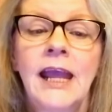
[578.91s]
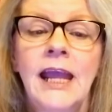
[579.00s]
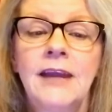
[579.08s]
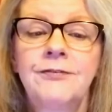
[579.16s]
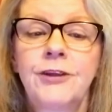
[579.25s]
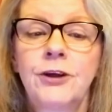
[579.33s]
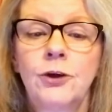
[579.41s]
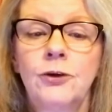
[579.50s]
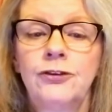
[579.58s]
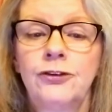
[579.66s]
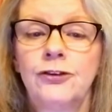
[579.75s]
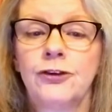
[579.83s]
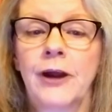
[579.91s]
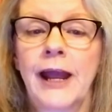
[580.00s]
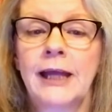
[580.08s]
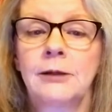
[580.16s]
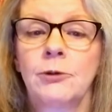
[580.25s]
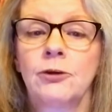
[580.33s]
If the goose is your
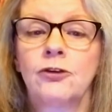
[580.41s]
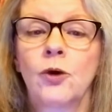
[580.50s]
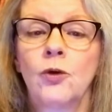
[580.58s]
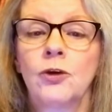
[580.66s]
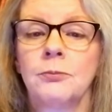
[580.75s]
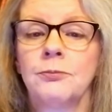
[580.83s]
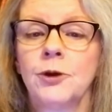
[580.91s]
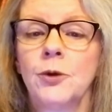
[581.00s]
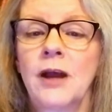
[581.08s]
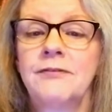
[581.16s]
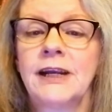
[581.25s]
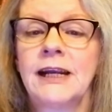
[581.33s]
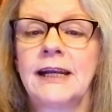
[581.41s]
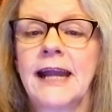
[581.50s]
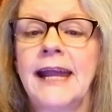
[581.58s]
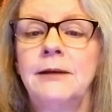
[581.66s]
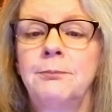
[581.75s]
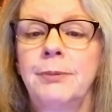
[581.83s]
animal totem, you have an
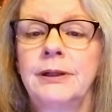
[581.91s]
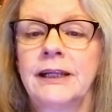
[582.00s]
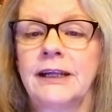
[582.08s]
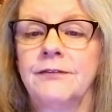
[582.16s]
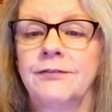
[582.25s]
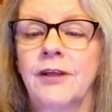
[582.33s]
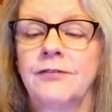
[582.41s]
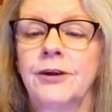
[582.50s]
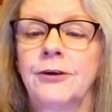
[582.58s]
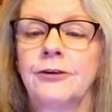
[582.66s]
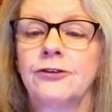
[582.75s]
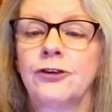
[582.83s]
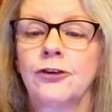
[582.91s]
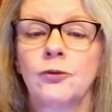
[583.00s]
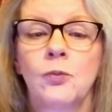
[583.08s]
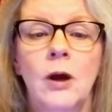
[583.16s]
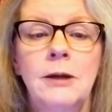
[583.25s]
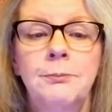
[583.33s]
innate belief that there is just
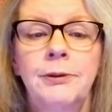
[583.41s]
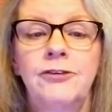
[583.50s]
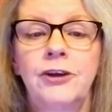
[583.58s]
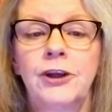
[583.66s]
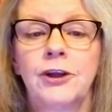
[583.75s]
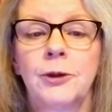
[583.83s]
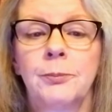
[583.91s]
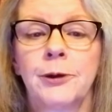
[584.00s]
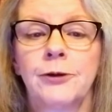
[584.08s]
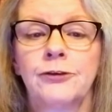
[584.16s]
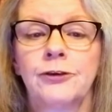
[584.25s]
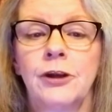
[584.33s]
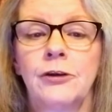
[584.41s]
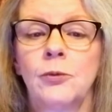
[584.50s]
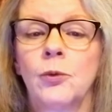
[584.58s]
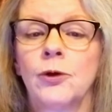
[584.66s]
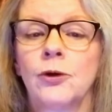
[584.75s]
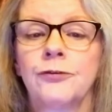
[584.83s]
one particular person in the
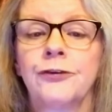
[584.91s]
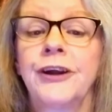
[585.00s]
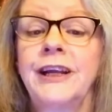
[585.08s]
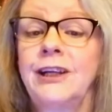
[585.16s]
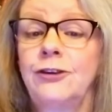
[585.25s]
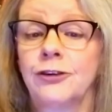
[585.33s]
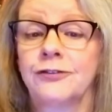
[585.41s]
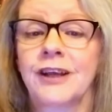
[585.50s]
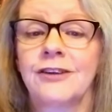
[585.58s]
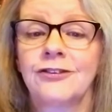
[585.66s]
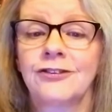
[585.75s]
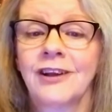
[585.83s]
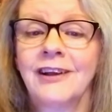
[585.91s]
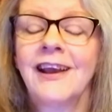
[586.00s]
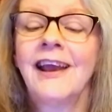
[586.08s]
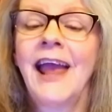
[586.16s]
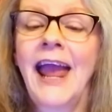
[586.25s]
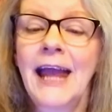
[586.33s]
world for each of us,
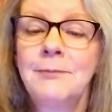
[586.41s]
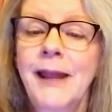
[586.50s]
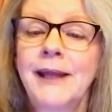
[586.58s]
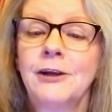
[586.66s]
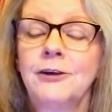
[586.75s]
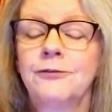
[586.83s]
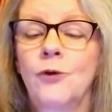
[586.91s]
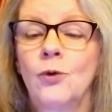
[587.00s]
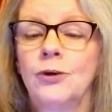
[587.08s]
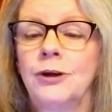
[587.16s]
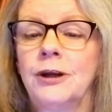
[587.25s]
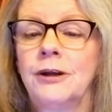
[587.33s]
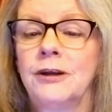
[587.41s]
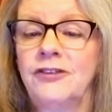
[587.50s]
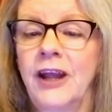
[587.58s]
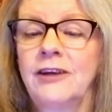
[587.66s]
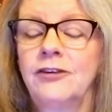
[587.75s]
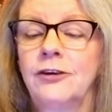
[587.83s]
and make a devoted and
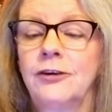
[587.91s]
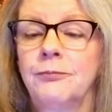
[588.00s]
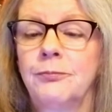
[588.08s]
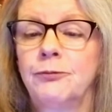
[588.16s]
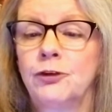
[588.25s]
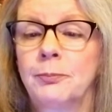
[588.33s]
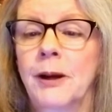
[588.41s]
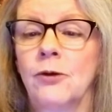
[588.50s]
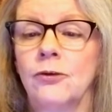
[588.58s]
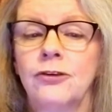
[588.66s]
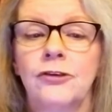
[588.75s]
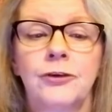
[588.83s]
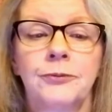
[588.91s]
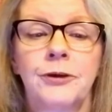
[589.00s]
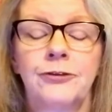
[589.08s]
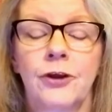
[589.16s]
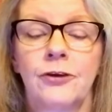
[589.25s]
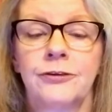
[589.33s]
tentative spouse as a
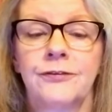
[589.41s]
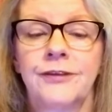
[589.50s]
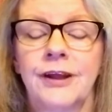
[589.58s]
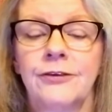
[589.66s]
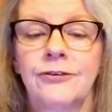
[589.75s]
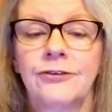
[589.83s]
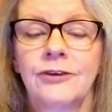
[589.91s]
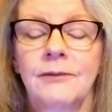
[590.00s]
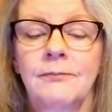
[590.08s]
result of this.